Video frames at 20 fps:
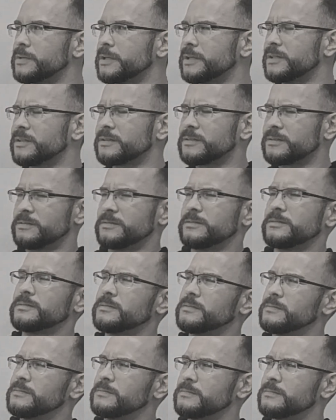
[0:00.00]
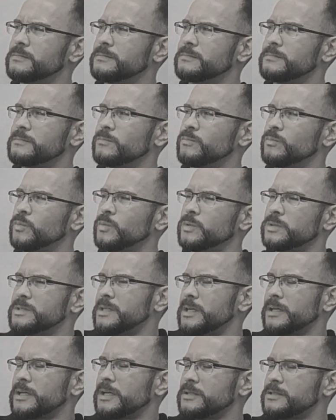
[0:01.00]
like, what's
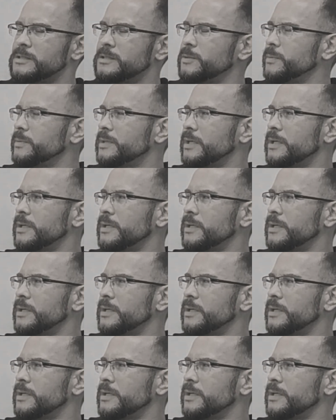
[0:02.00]
that got to do with